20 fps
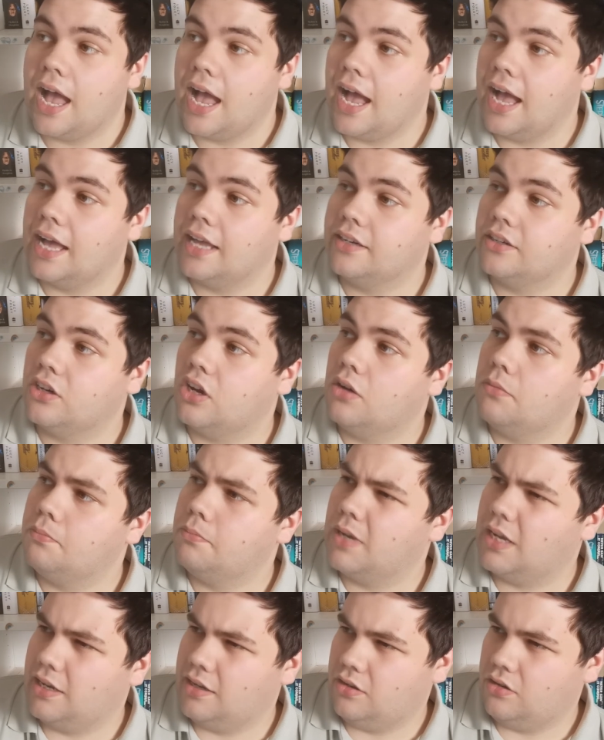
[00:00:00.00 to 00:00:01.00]
And on
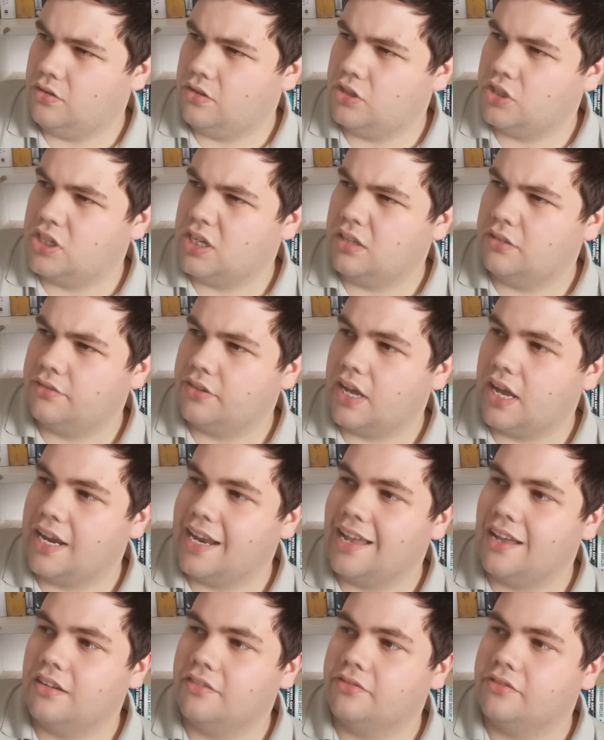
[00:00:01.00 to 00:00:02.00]
my other shelf, I
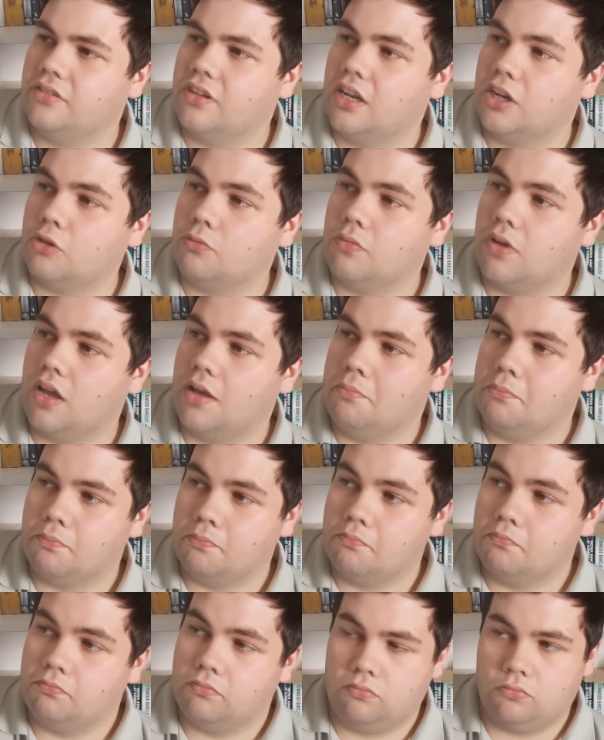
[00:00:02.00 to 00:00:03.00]
have a, a
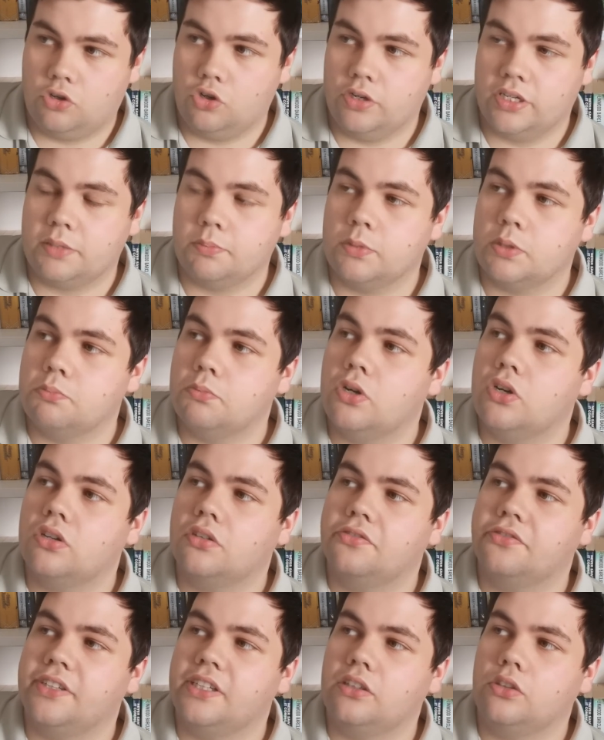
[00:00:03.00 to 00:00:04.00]
Christmas
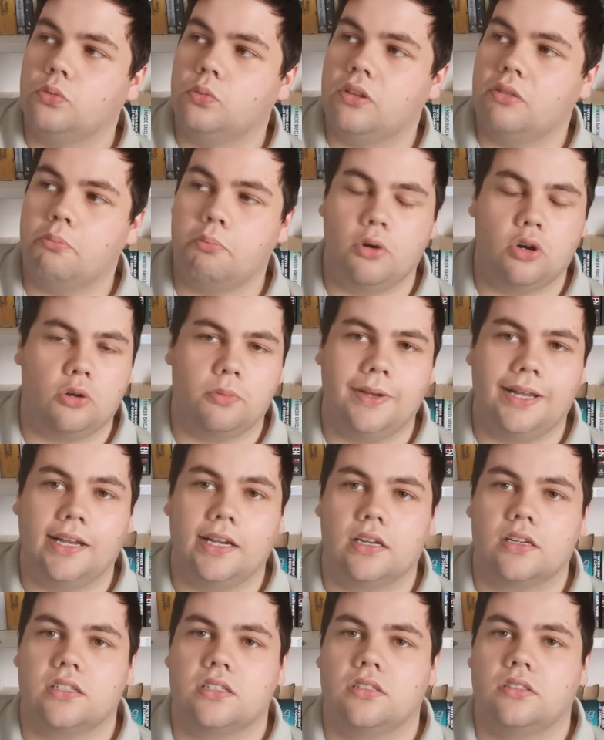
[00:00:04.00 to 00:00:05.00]
mug filled with
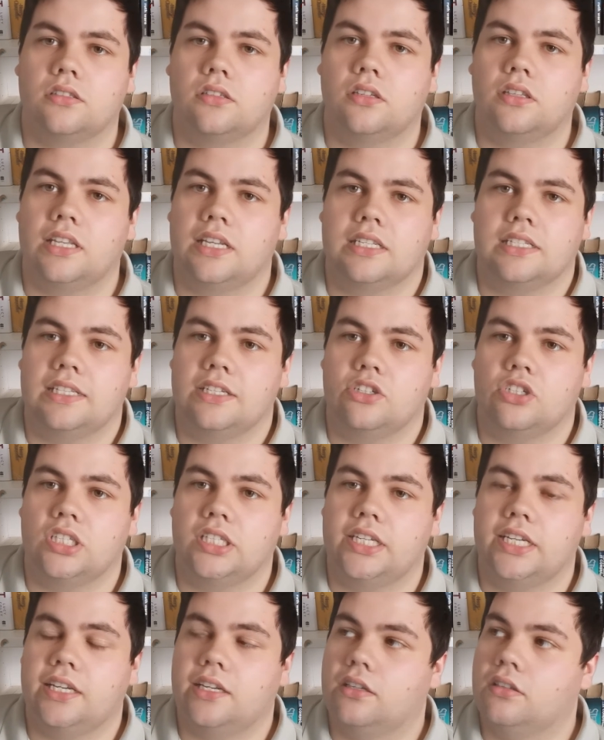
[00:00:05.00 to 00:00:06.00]
bookmarks. And that's
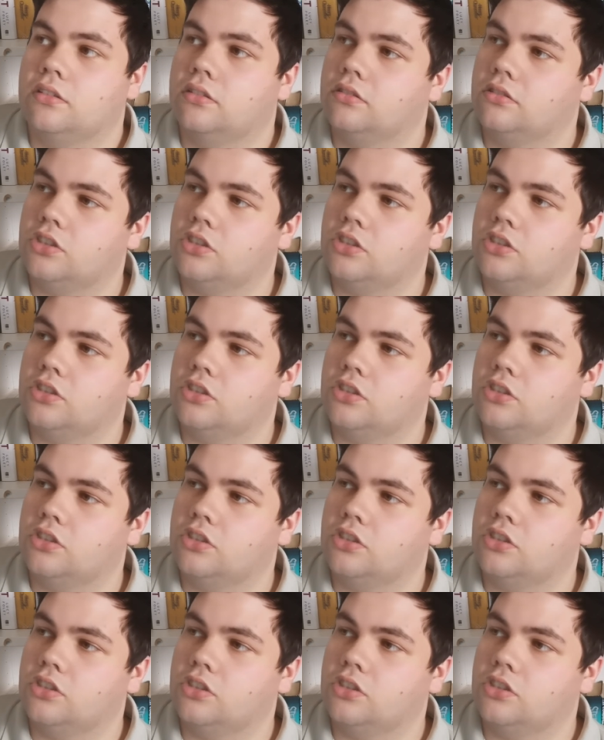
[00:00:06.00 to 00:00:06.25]
literally it.